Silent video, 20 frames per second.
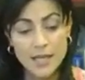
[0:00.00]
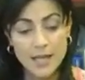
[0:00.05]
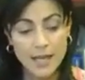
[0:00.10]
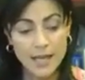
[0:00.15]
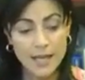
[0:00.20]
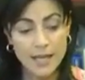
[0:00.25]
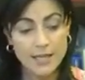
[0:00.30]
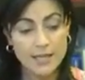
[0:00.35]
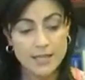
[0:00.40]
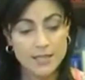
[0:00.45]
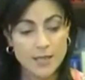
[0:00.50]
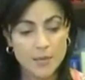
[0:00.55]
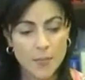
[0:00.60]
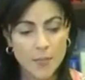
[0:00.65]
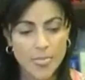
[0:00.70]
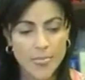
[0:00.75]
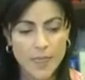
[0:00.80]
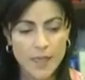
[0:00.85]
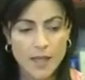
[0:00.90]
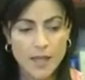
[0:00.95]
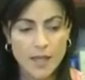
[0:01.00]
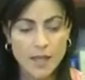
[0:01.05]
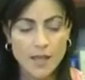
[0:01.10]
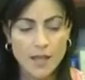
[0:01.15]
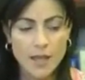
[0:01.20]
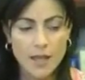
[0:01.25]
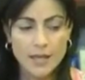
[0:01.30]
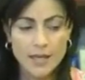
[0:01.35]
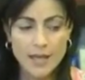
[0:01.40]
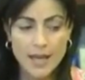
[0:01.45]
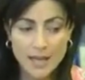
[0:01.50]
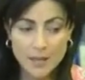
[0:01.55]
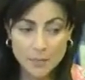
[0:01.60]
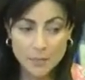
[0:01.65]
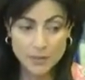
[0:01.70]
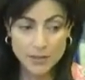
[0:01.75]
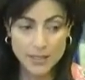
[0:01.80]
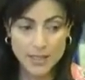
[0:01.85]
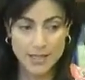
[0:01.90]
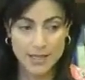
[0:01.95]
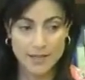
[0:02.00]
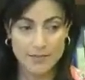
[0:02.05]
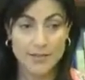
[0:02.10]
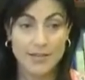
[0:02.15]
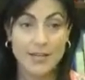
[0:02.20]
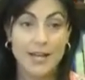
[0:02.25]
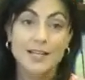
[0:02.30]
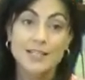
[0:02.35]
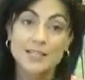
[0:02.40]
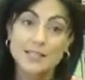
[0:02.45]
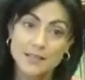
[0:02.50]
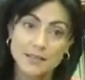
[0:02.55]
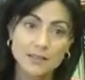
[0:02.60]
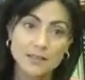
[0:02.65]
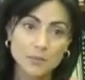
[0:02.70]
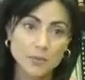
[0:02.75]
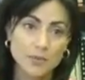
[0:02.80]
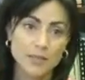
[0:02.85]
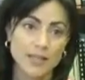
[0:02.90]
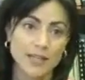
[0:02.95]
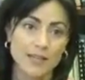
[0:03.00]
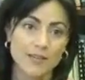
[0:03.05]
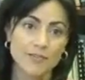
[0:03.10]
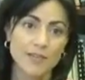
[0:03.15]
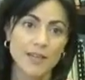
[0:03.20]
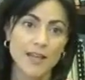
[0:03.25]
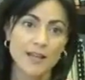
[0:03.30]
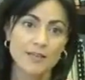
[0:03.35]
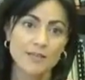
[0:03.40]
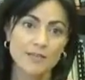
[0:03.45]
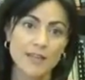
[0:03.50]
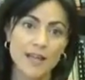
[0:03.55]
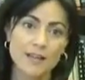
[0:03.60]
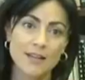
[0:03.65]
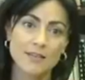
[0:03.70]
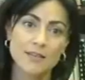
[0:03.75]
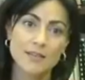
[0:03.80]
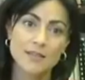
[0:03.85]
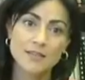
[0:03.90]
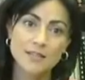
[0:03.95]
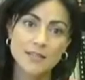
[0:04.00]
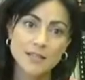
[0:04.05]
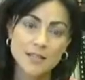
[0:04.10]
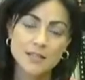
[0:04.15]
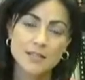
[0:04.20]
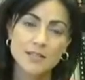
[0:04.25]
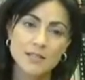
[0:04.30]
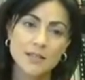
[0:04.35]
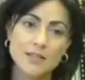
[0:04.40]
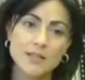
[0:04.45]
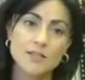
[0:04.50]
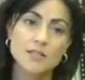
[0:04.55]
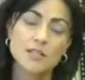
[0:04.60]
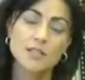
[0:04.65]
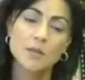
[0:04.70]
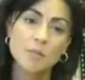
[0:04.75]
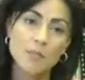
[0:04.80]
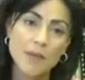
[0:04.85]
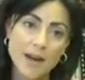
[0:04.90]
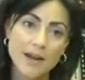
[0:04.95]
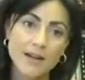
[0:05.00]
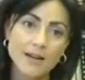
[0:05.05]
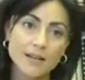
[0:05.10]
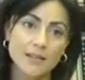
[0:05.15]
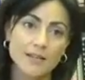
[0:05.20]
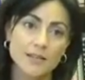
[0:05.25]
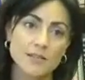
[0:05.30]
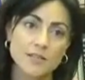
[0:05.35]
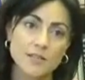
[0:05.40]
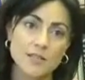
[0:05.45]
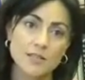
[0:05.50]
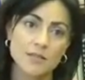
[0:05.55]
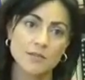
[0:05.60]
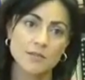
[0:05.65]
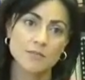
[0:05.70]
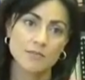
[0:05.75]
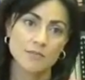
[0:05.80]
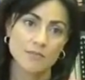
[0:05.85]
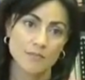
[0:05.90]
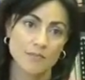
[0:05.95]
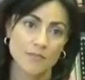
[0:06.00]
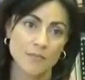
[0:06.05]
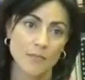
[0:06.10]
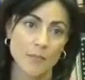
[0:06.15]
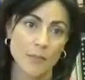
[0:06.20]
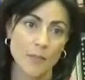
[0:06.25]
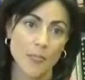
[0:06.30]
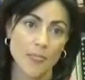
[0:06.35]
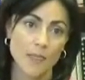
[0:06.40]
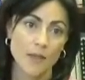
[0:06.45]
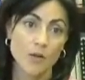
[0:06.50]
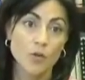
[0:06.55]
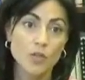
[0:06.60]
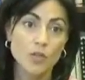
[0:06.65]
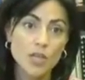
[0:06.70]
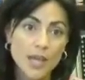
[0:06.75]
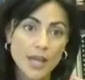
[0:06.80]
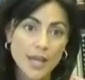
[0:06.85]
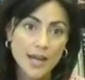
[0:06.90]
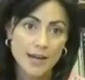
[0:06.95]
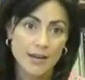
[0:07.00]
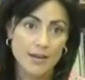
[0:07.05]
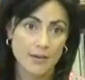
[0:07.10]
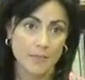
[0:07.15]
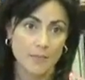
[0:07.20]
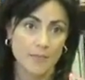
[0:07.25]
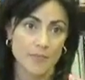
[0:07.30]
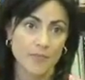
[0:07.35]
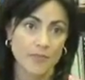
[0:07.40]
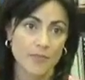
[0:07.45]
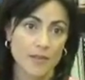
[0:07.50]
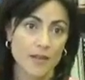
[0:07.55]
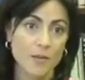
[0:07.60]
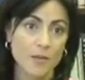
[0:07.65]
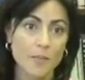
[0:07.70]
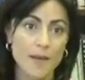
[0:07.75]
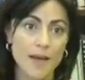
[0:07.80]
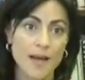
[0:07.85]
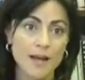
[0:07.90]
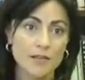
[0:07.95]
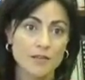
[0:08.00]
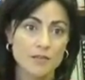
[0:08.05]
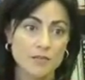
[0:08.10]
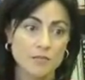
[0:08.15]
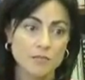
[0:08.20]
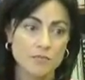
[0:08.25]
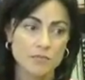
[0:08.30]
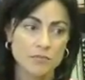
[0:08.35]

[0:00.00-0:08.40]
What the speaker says: And I believe, and I still believe, that the citizens, the Americans, who care about